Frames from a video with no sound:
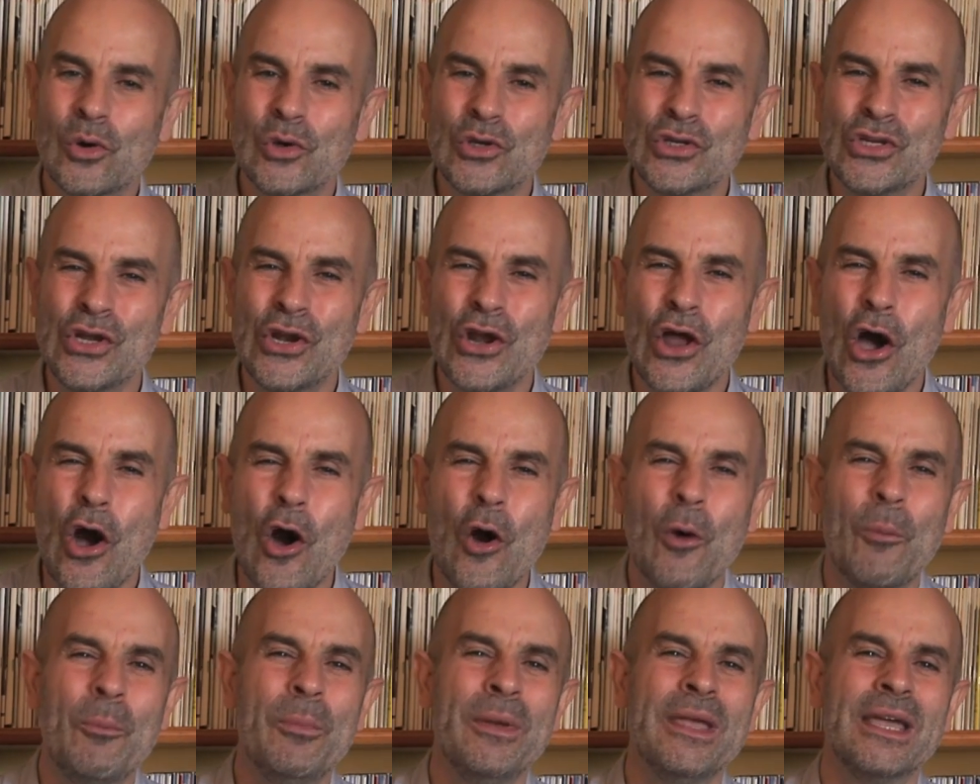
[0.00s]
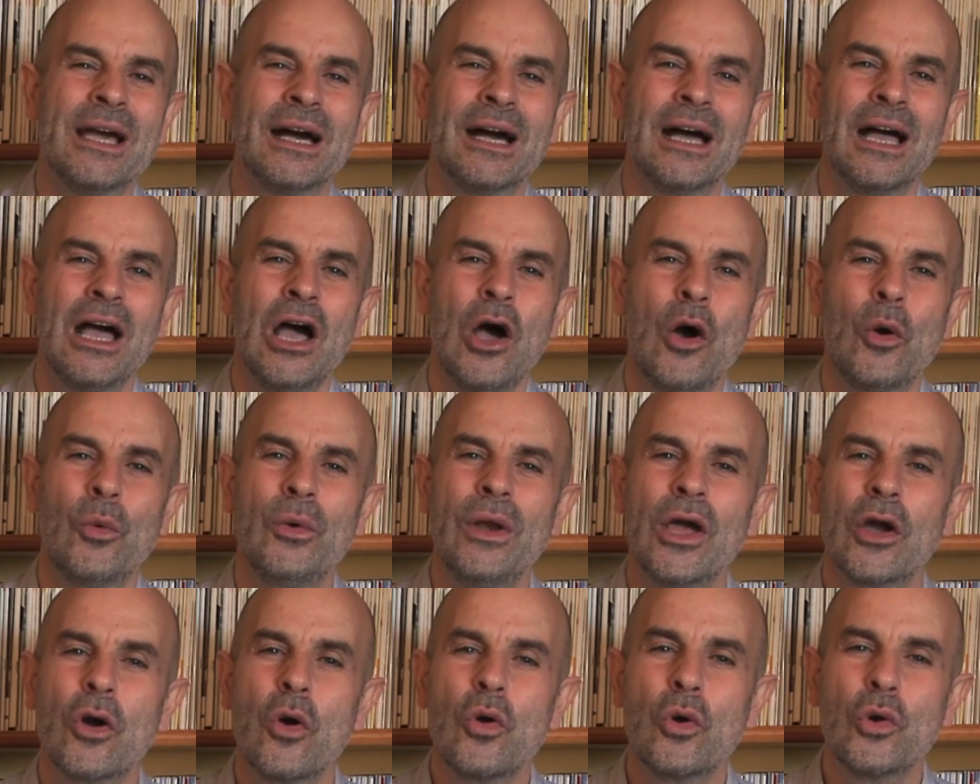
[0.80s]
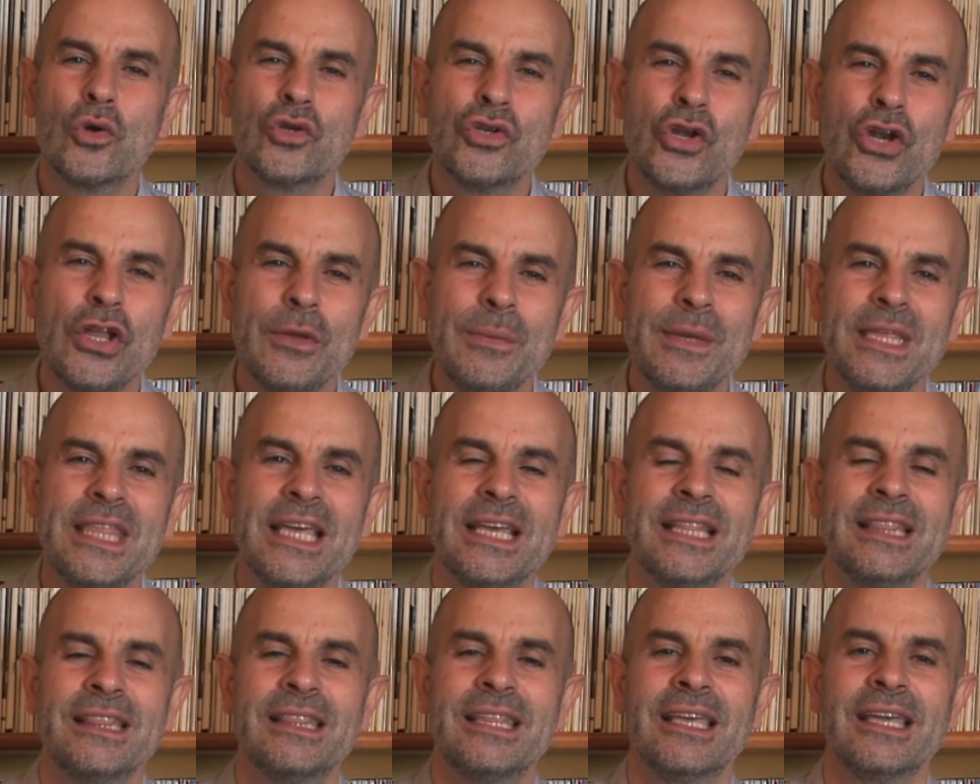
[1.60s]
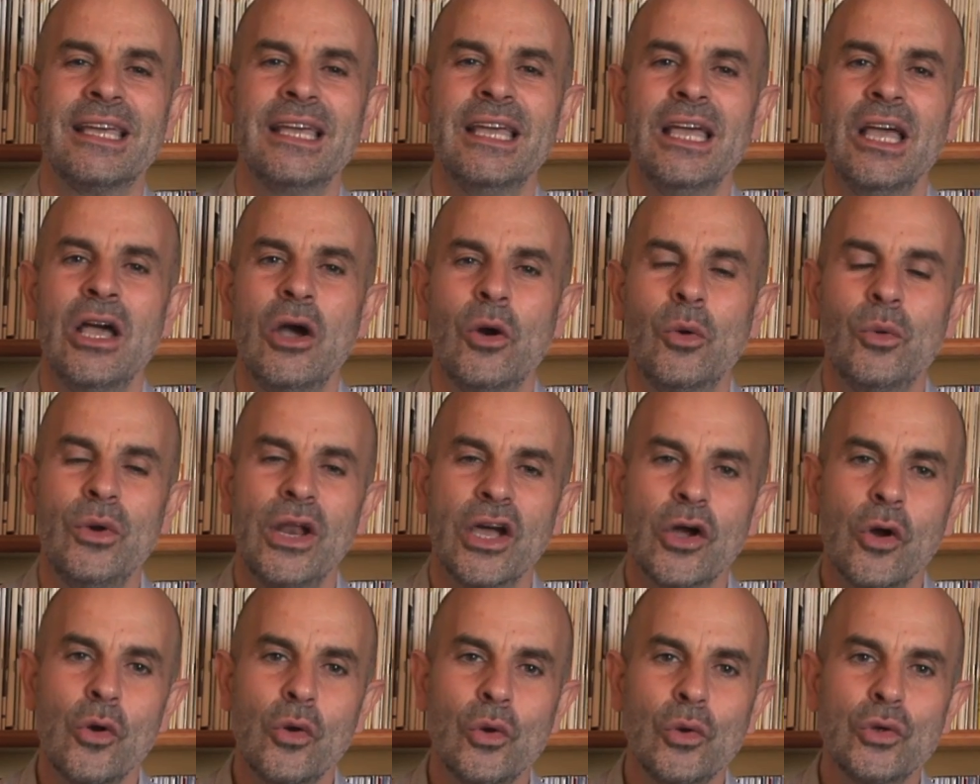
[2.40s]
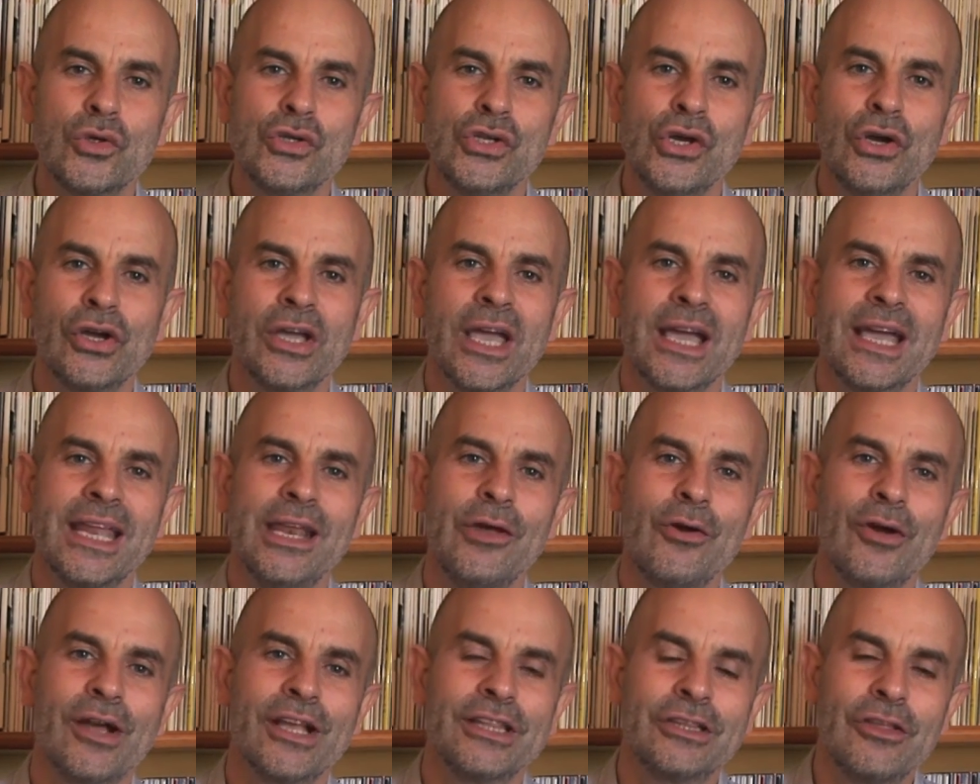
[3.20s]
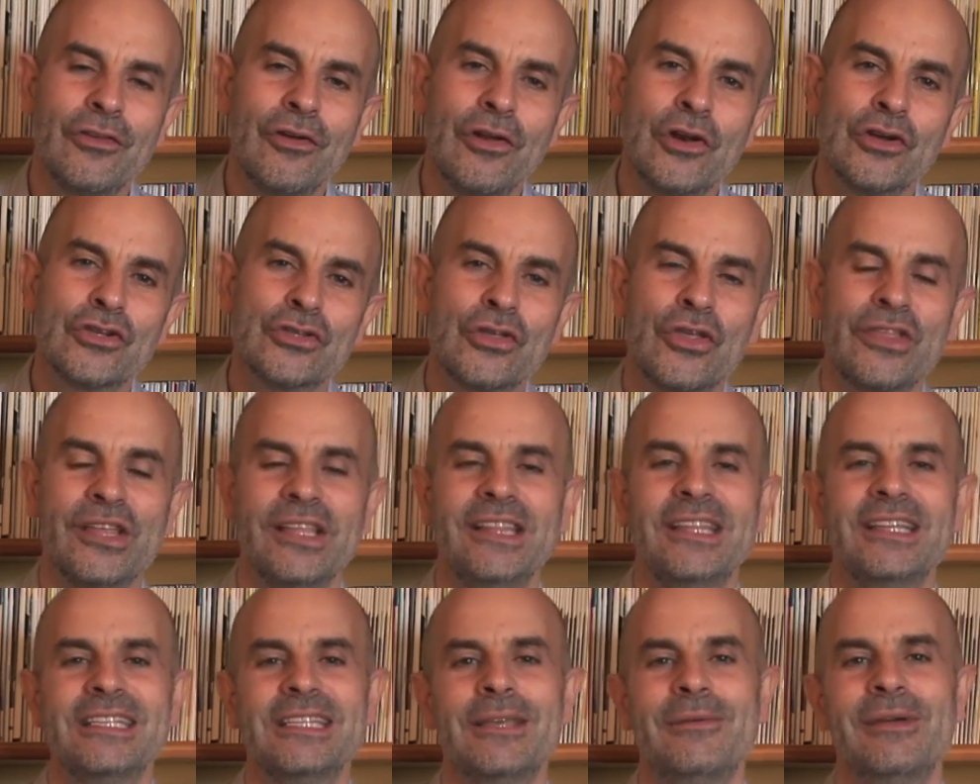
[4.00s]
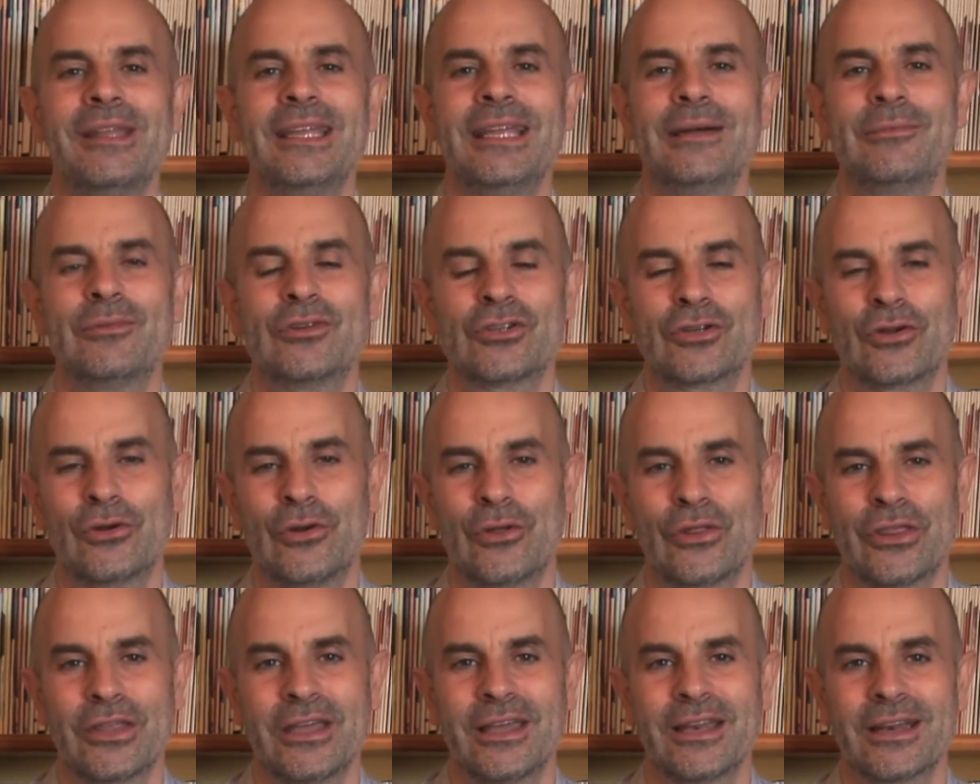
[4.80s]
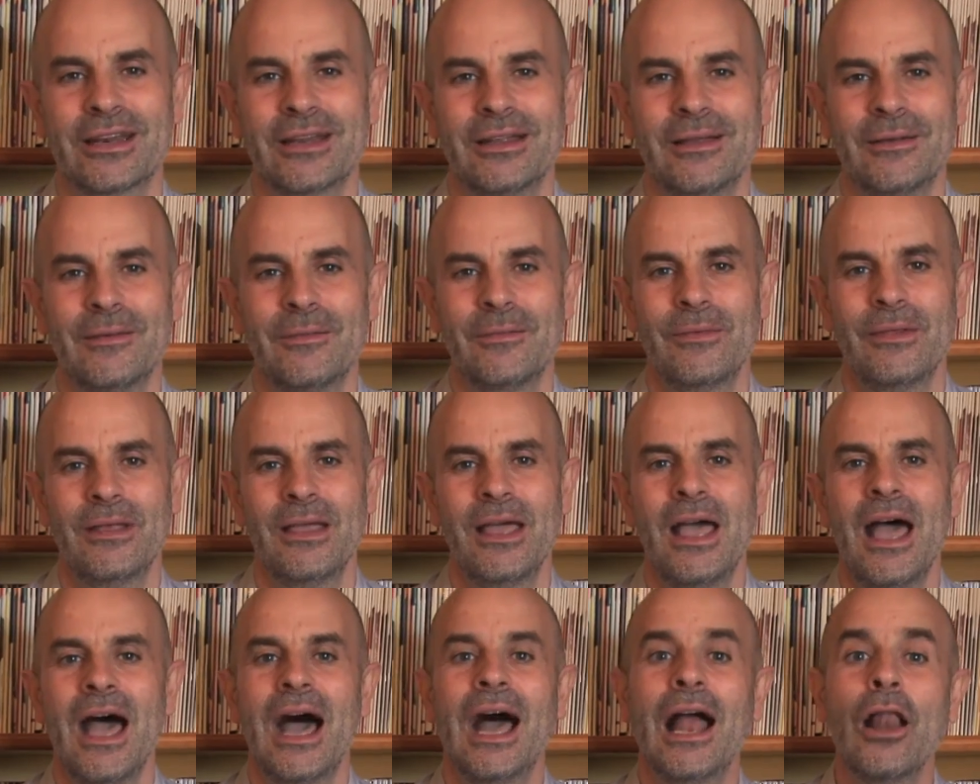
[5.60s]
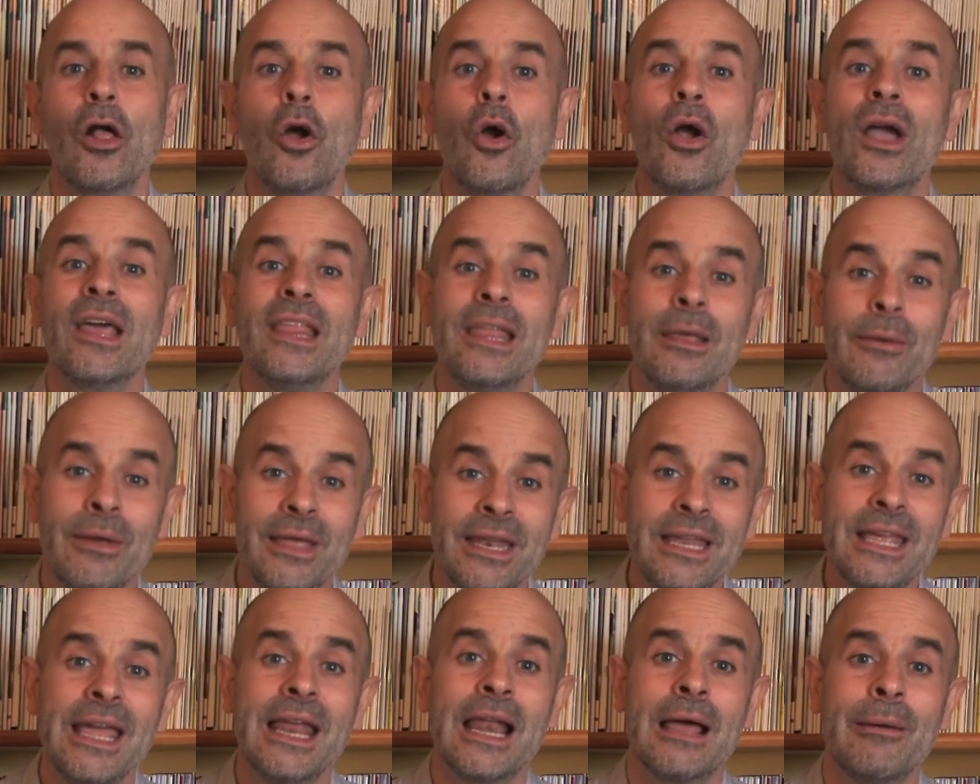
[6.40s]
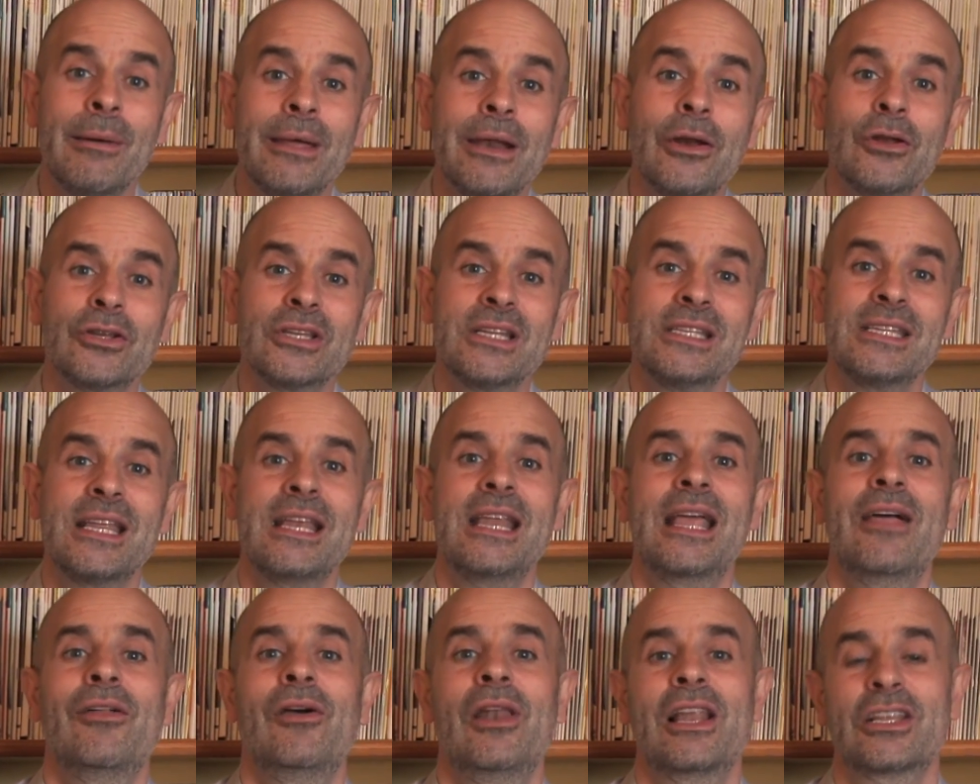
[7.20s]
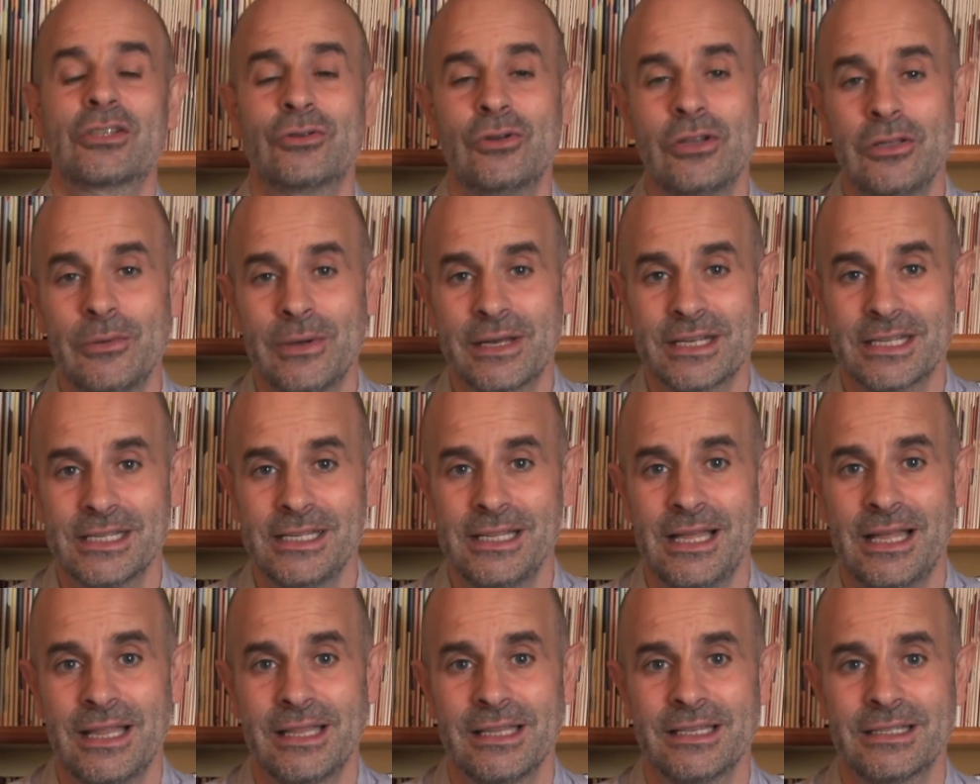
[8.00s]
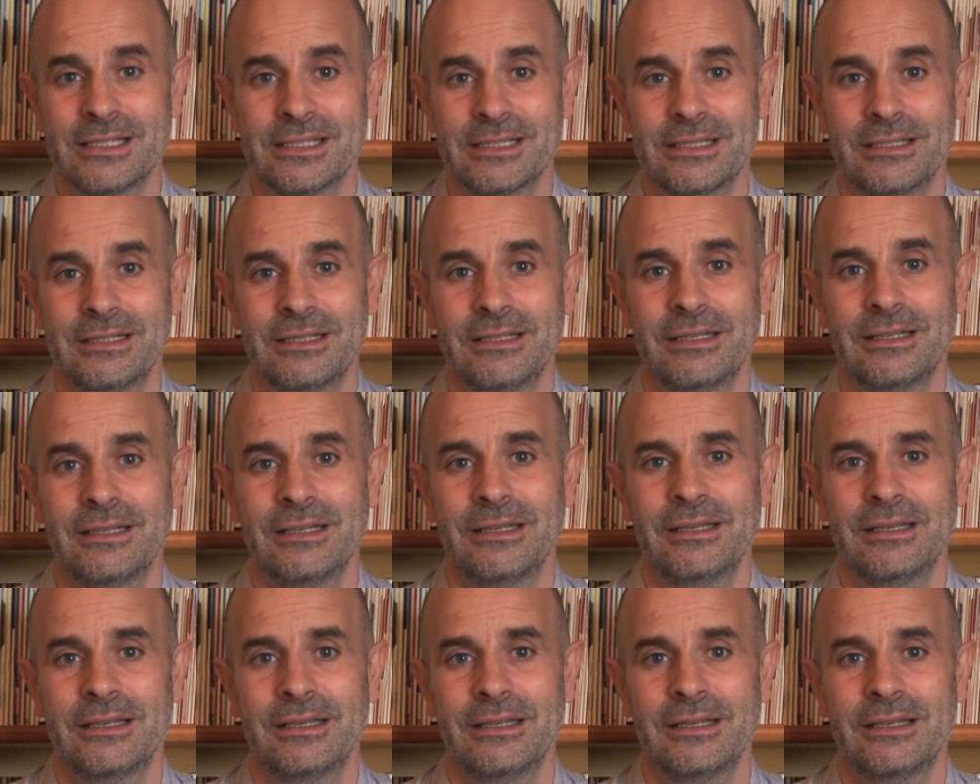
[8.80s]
The answer to that question is pretty obvious, isn't it? Don't you wish that when you were studying to become a teacher, someone had told you about all